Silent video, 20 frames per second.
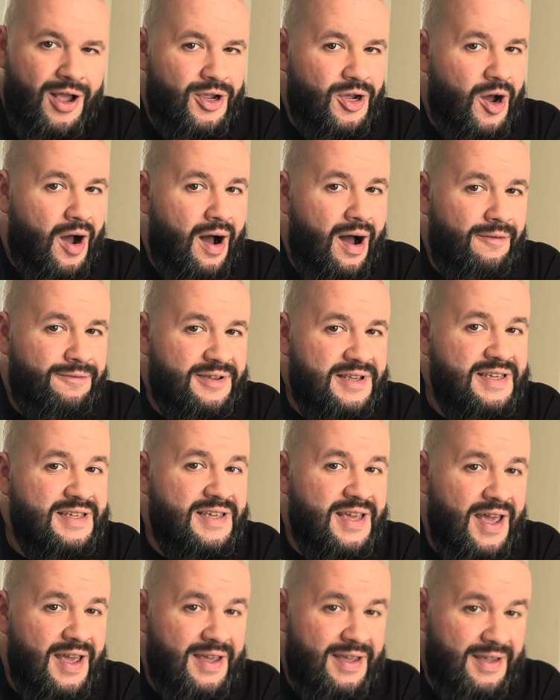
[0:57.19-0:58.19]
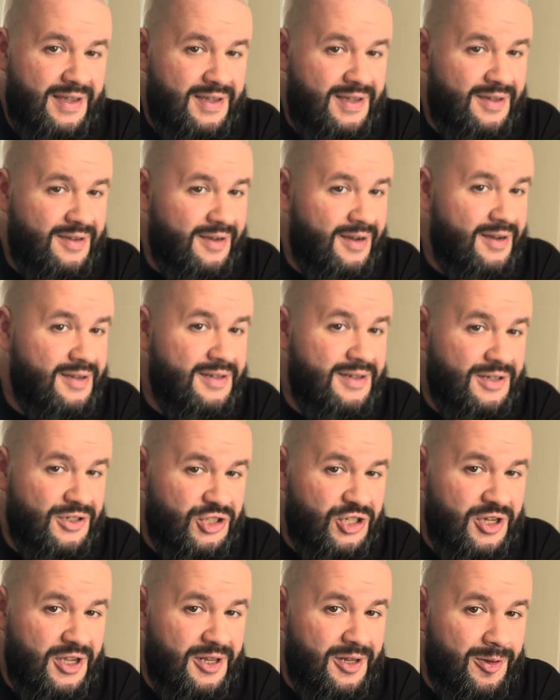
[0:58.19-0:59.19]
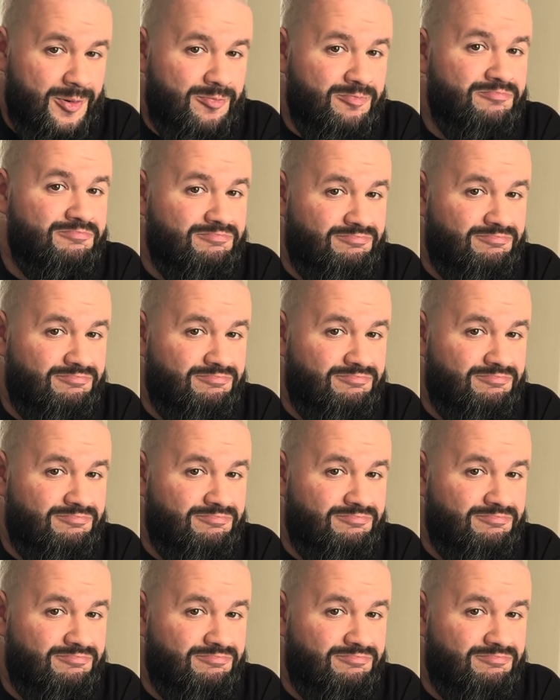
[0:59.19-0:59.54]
Coffee Cake Edition.